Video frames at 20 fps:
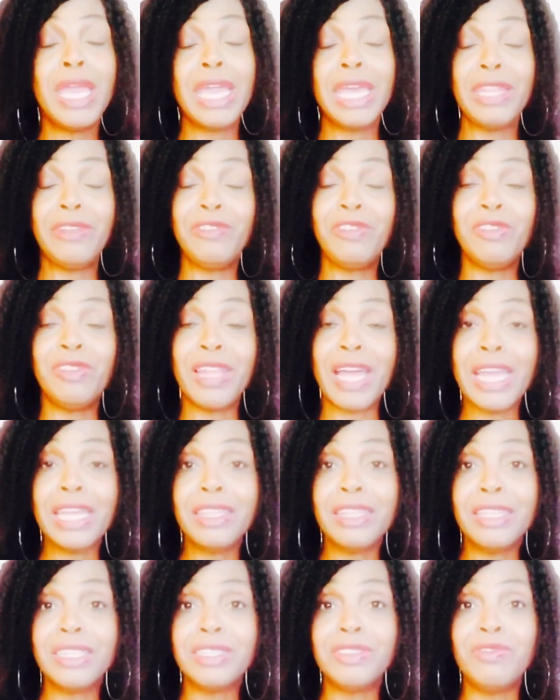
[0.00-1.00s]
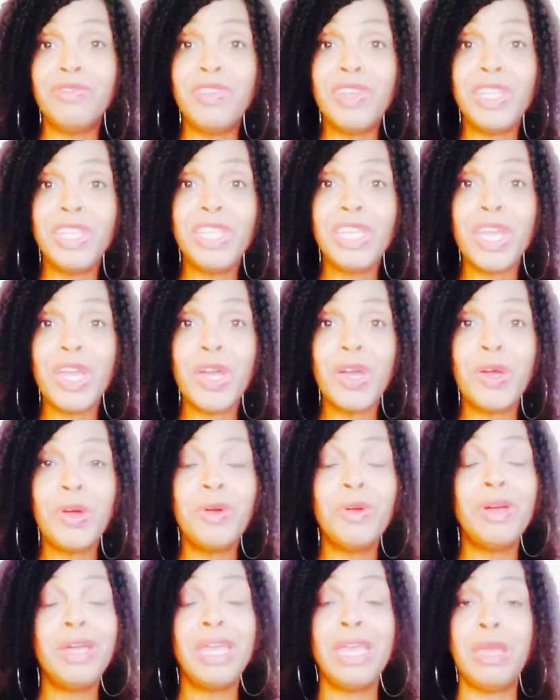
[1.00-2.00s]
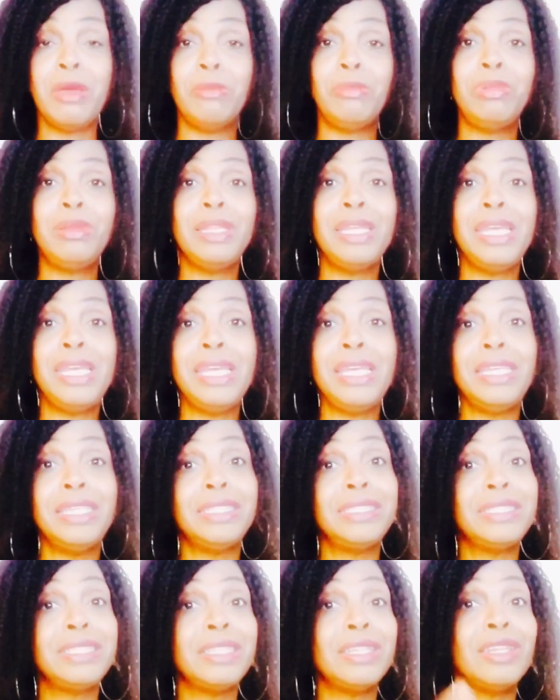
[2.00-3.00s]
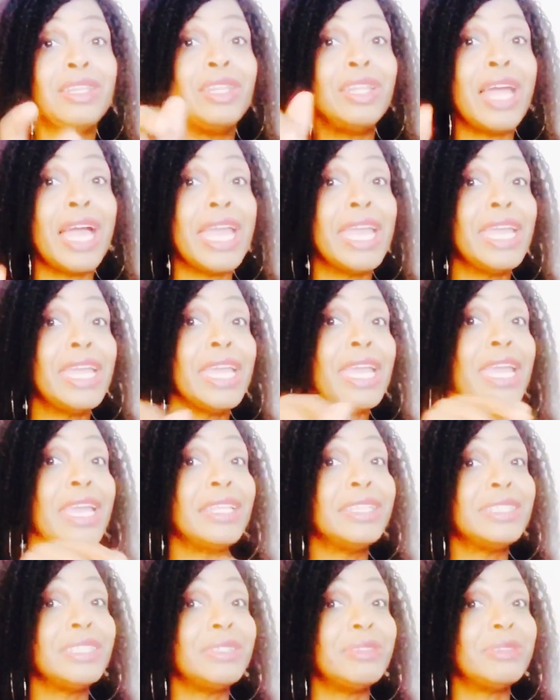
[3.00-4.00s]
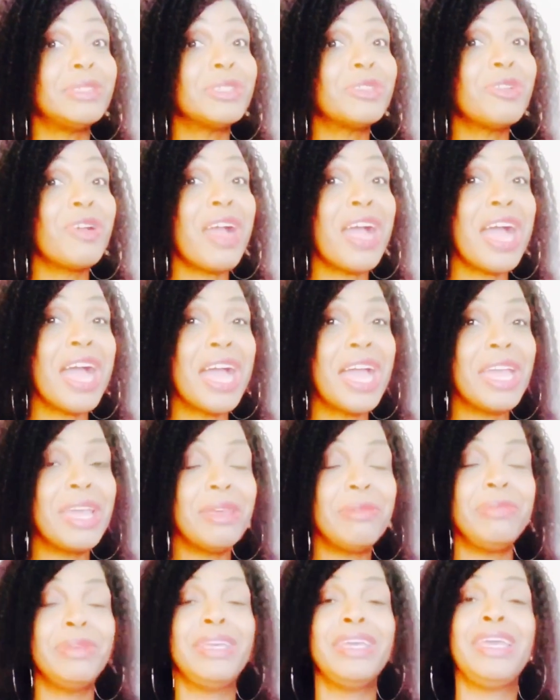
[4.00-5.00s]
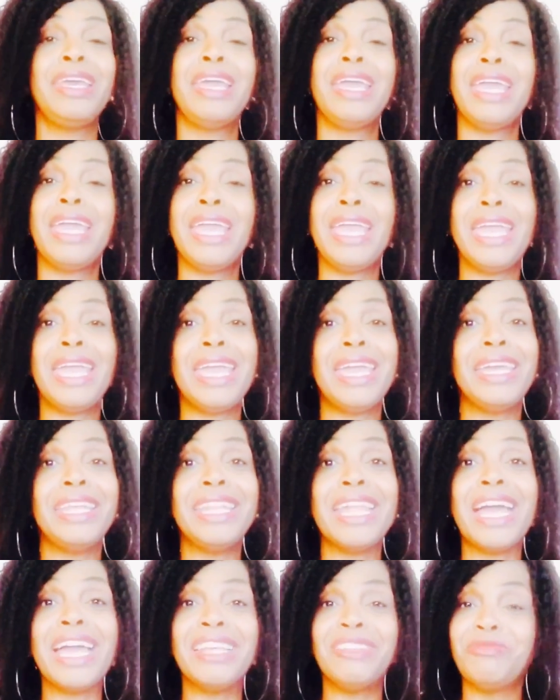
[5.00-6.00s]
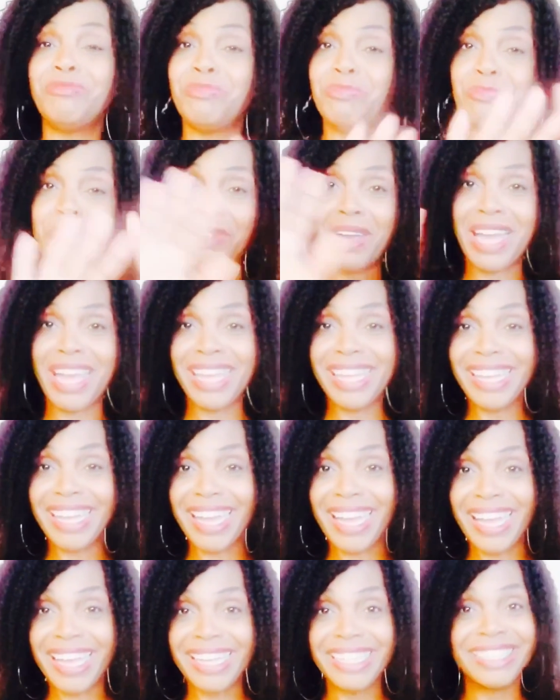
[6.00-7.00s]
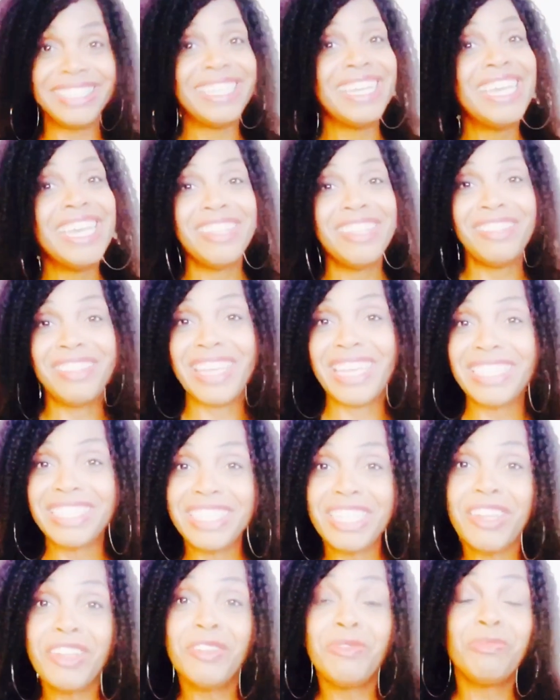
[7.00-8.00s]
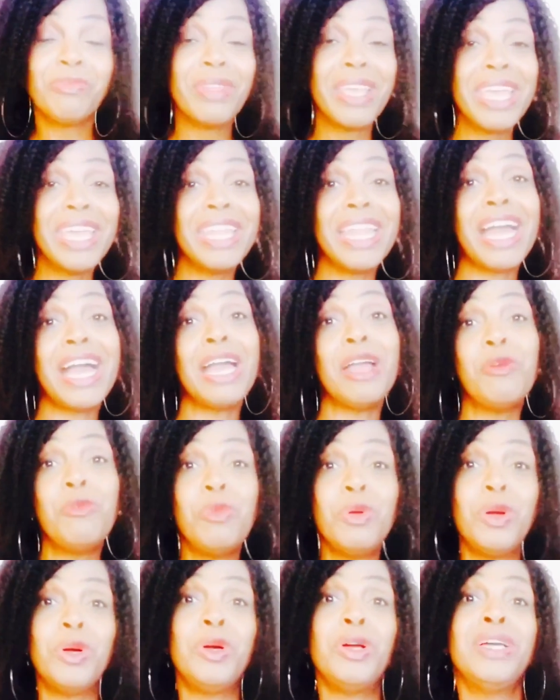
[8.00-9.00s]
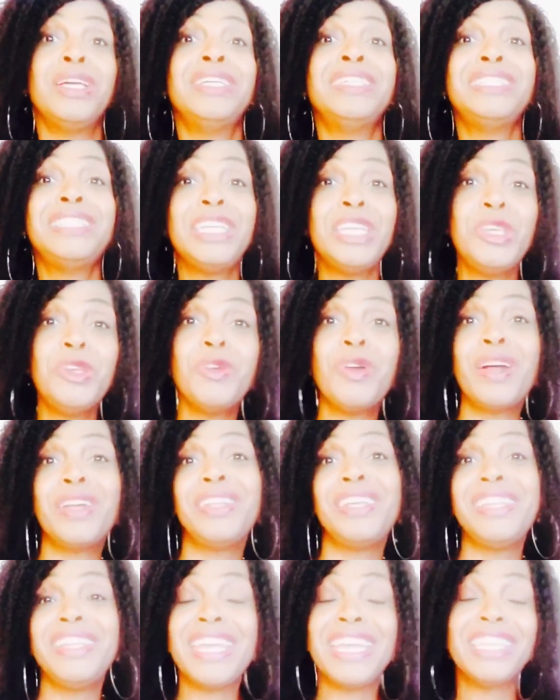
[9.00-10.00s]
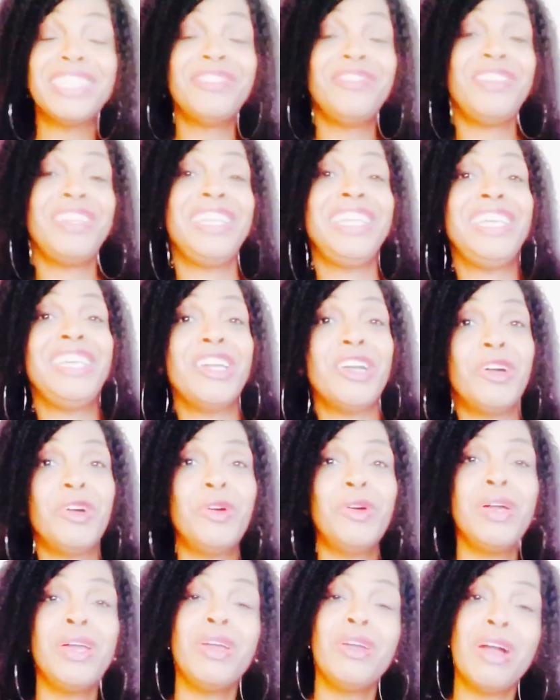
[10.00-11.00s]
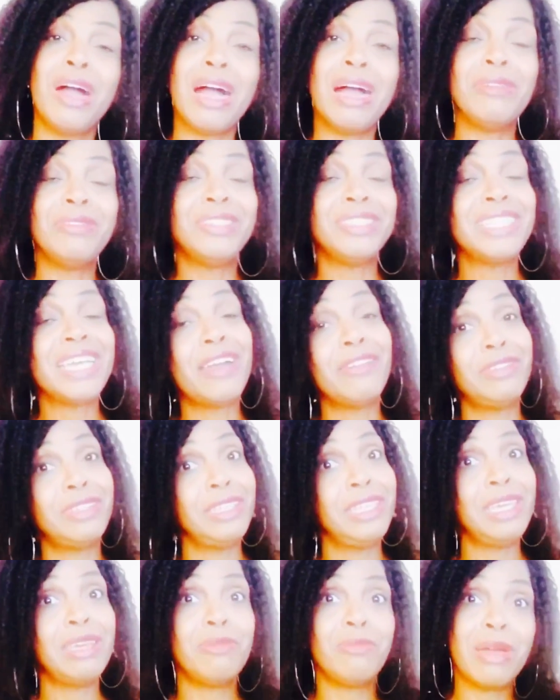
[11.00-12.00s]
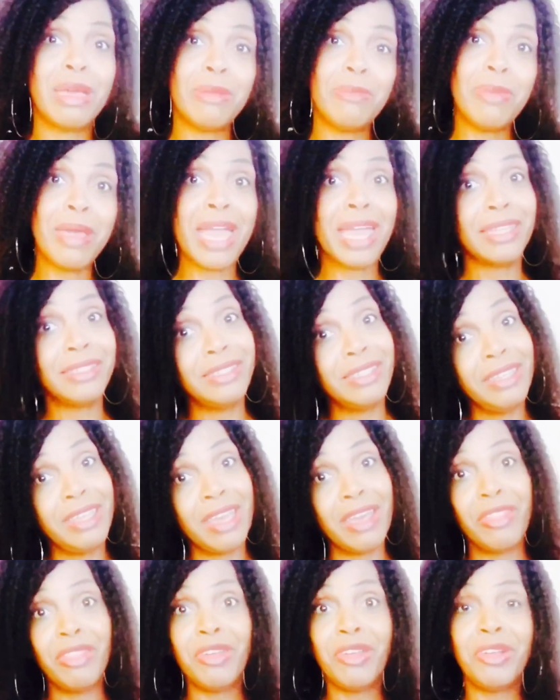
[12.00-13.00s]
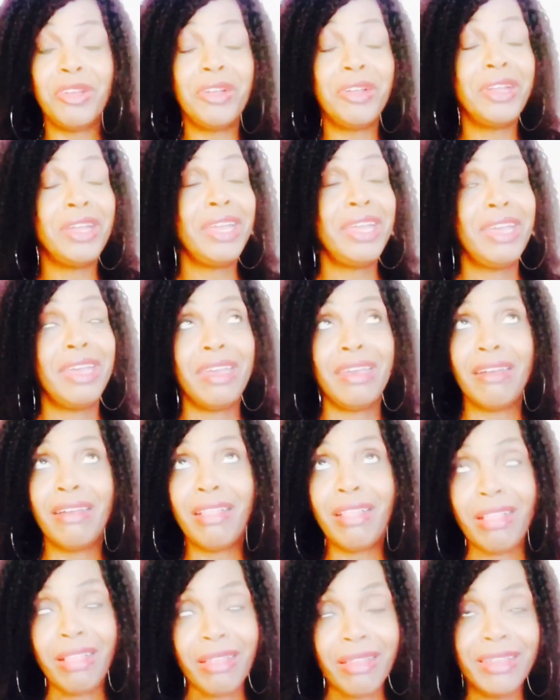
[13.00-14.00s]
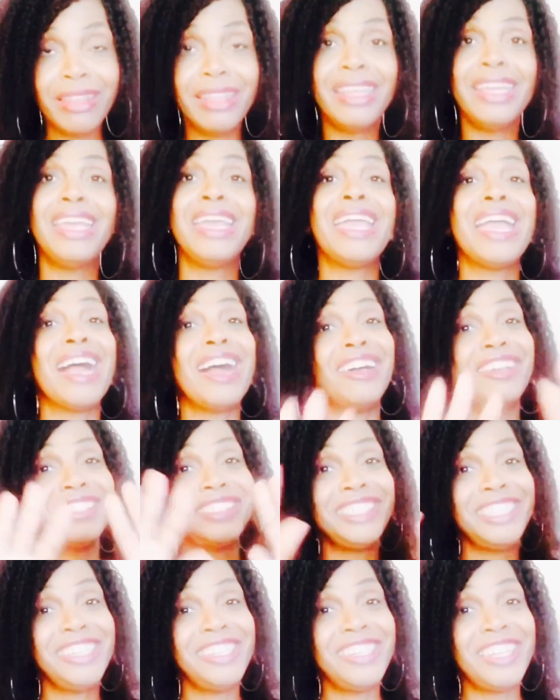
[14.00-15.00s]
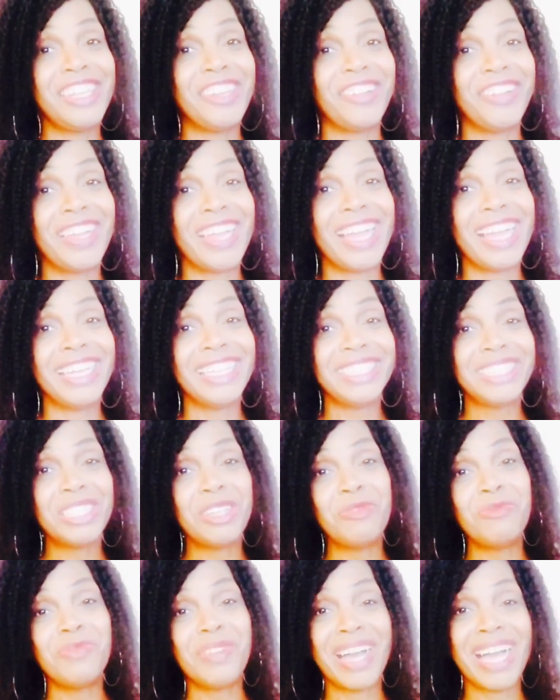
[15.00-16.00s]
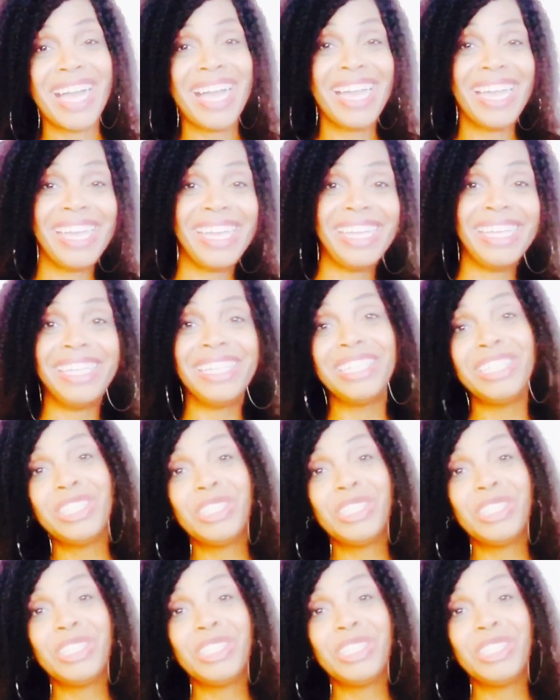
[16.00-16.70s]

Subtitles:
And if you like this video, please like and subscribe. And bye, guys. That's it, and I will see you on the next video. I'll just have to get my back together. I'll see you later, guys. Bye.